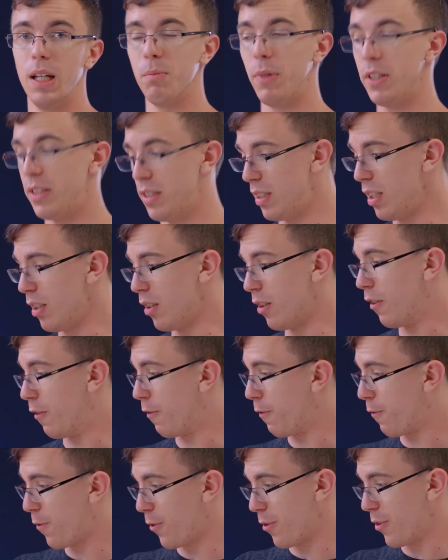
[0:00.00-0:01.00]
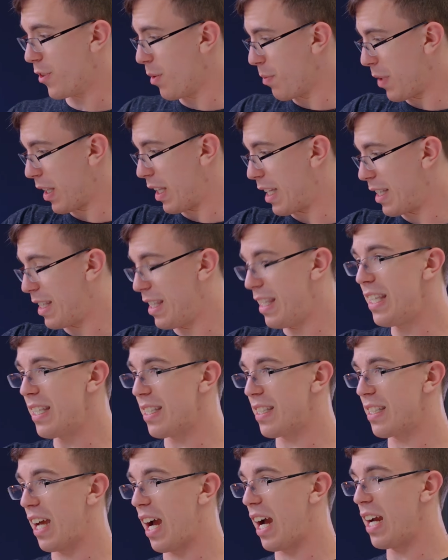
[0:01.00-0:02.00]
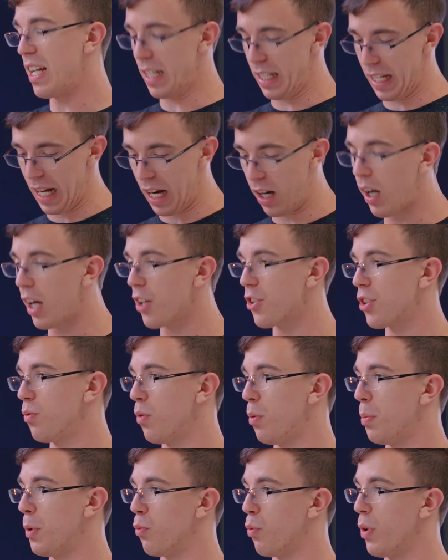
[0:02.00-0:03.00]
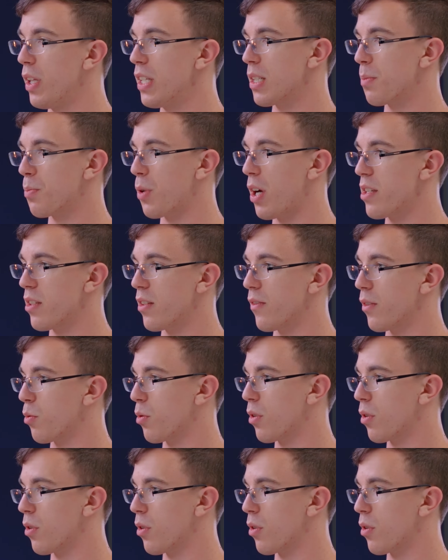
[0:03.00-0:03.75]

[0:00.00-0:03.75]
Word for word: but still, for something that's this tiny, I actually will be really surprised if it